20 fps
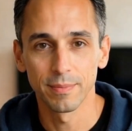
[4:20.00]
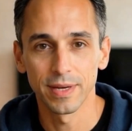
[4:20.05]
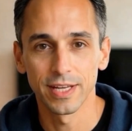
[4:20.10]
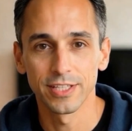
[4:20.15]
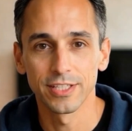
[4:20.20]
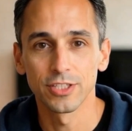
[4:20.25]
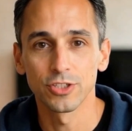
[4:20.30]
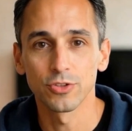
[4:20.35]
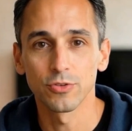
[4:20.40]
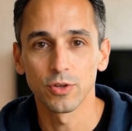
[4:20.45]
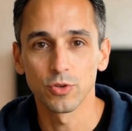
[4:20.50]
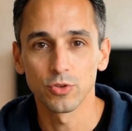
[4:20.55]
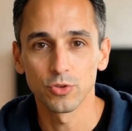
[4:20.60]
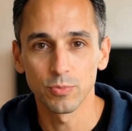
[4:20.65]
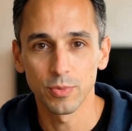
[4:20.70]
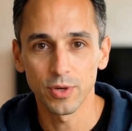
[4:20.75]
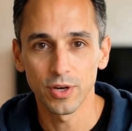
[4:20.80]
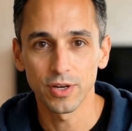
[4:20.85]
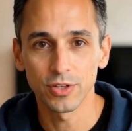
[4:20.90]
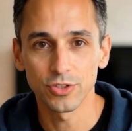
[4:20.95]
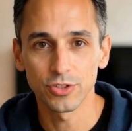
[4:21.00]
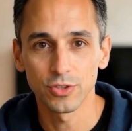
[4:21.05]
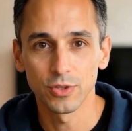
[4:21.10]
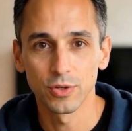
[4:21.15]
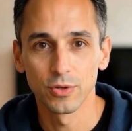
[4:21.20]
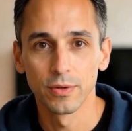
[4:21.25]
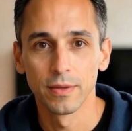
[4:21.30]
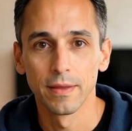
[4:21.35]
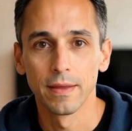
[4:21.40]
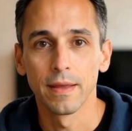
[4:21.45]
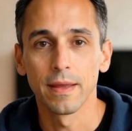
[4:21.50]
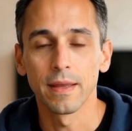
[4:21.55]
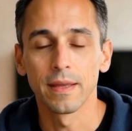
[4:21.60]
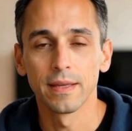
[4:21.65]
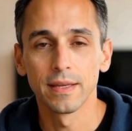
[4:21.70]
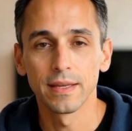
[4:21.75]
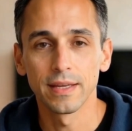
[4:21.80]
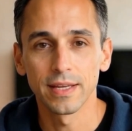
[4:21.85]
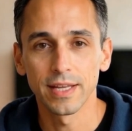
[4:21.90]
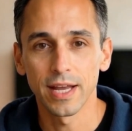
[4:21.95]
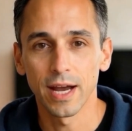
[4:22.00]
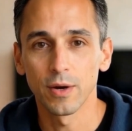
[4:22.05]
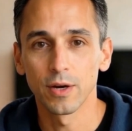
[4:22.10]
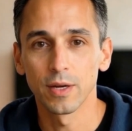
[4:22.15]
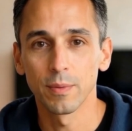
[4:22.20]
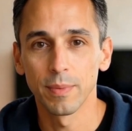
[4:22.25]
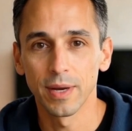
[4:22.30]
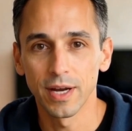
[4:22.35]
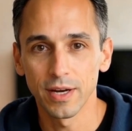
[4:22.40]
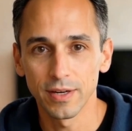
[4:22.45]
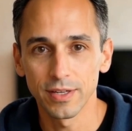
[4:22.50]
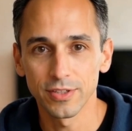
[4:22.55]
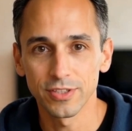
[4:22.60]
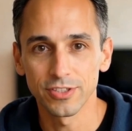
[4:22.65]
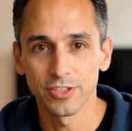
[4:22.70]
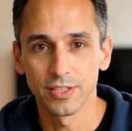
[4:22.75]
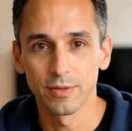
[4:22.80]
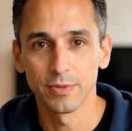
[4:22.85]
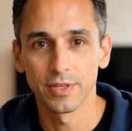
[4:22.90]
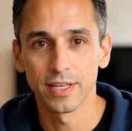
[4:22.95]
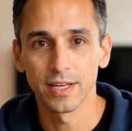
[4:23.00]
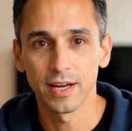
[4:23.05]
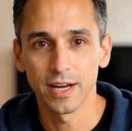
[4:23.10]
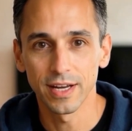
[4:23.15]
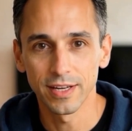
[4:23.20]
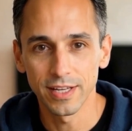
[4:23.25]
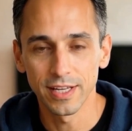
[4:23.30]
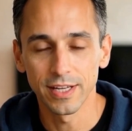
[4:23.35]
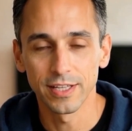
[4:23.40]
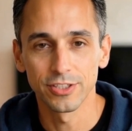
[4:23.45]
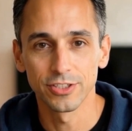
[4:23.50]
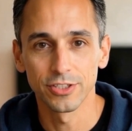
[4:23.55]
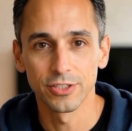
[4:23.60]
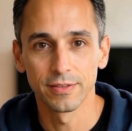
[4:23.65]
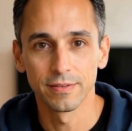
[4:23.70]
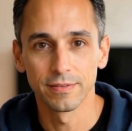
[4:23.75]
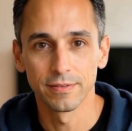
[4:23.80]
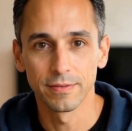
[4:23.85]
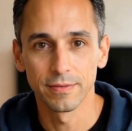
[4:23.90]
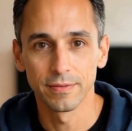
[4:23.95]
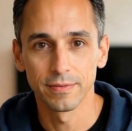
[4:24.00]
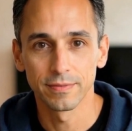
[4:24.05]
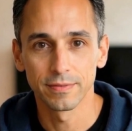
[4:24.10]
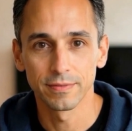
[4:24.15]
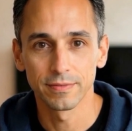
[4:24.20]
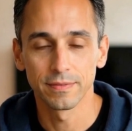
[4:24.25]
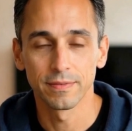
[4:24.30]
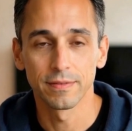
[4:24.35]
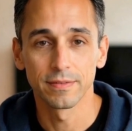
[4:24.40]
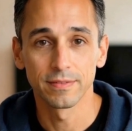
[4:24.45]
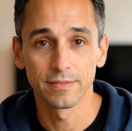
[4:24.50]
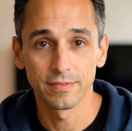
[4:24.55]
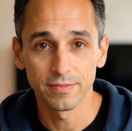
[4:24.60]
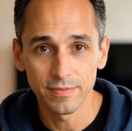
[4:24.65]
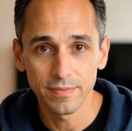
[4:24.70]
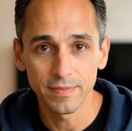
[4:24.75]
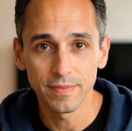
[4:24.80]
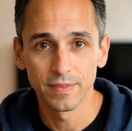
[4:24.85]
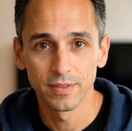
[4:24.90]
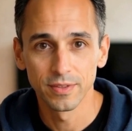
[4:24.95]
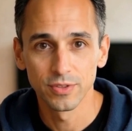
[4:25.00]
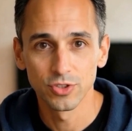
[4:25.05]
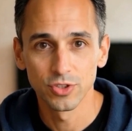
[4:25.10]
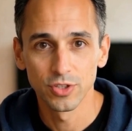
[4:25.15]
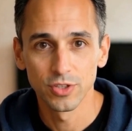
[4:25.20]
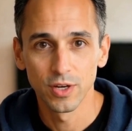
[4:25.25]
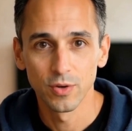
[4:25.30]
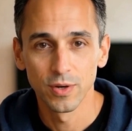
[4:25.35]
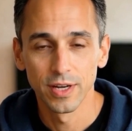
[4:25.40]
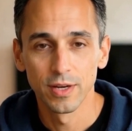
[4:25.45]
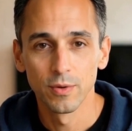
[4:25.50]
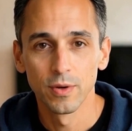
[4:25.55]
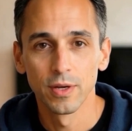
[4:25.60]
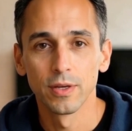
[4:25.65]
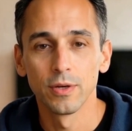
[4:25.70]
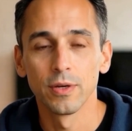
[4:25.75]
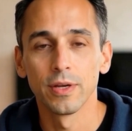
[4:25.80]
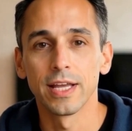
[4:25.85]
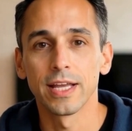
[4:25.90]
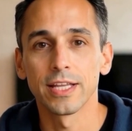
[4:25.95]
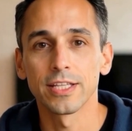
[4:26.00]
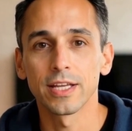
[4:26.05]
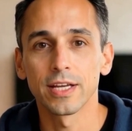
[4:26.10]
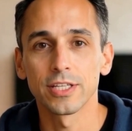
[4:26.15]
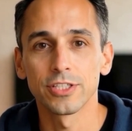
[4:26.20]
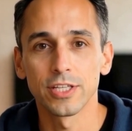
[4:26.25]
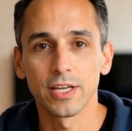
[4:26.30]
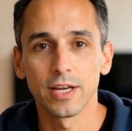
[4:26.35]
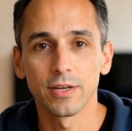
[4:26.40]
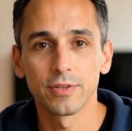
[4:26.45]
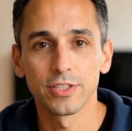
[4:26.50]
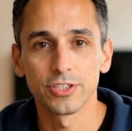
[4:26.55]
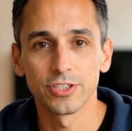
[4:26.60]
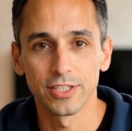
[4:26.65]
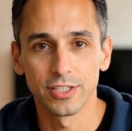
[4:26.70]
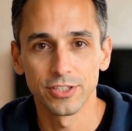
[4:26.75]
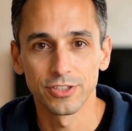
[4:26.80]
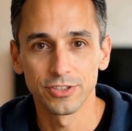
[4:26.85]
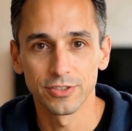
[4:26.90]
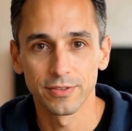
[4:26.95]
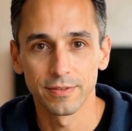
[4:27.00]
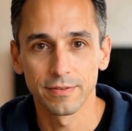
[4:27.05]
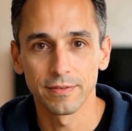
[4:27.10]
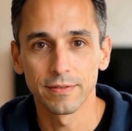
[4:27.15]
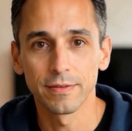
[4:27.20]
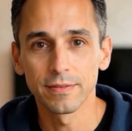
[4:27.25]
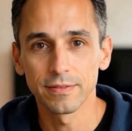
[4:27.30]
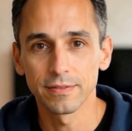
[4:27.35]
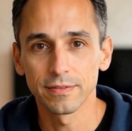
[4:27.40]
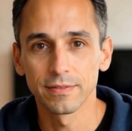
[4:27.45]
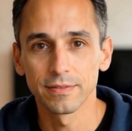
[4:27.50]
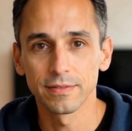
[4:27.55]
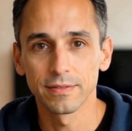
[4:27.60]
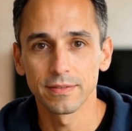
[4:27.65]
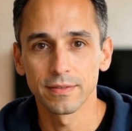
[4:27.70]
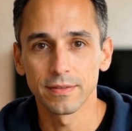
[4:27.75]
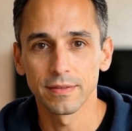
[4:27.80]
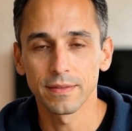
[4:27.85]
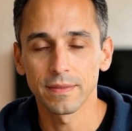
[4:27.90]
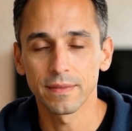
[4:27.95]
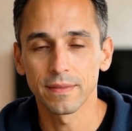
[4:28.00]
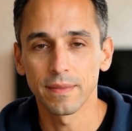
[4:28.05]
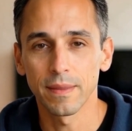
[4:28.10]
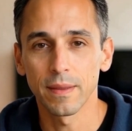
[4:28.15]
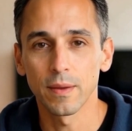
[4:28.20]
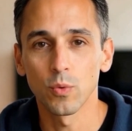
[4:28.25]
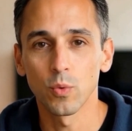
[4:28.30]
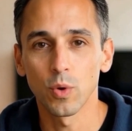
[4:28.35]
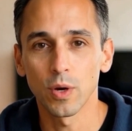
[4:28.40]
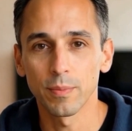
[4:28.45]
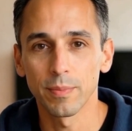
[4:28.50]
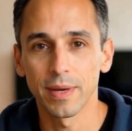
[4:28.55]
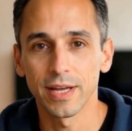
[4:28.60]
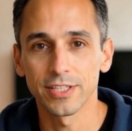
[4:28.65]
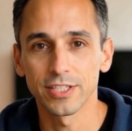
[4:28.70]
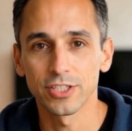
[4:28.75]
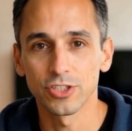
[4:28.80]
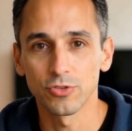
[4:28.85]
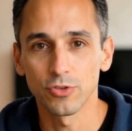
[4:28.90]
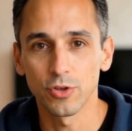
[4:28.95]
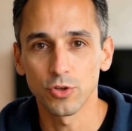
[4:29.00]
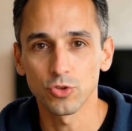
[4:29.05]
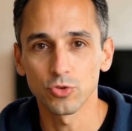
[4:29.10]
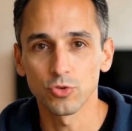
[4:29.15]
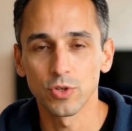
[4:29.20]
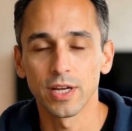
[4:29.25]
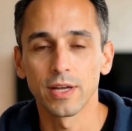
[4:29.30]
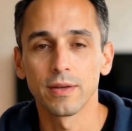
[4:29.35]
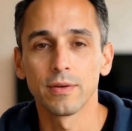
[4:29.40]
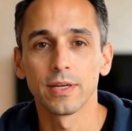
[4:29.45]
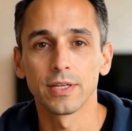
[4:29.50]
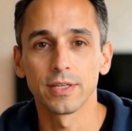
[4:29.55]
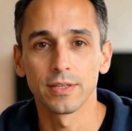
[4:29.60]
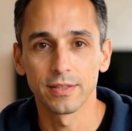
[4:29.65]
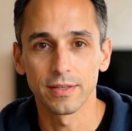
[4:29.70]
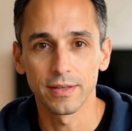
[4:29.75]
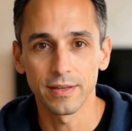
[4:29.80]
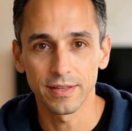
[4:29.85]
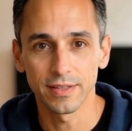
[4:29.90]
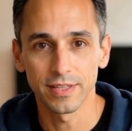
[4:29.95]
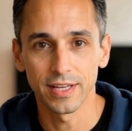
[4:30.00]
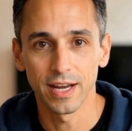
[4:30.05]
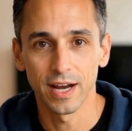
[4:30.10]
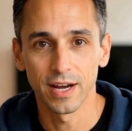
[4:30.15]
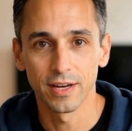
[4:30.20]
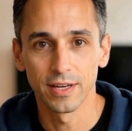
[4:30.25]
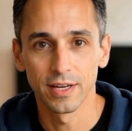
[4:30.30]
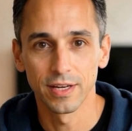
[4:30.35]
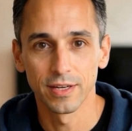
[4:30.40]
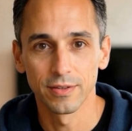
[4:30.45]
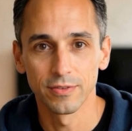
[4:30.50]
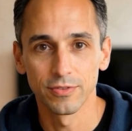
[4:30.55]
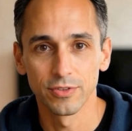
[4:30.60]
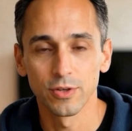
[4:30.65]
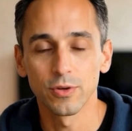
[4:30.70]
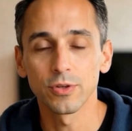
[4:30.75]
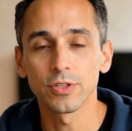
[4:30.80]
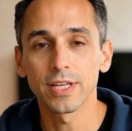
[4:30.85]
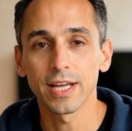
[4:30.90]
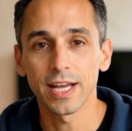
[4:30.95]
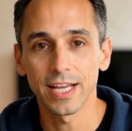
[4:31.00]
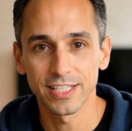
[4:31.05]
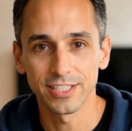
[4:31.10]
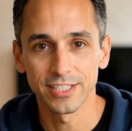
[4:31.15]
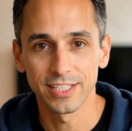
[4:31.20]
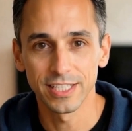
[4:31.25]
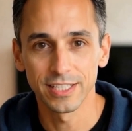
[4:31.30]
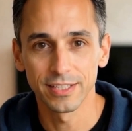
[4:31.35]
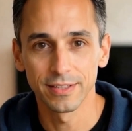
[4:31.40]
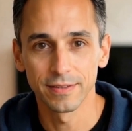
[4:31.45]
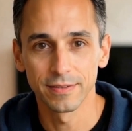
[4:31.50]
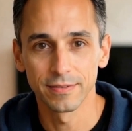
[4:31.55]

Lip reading: message feels personal. Now compare it to something like this: "Do you know anyone who needs our services?" One message feels relevant, the other feels lazy.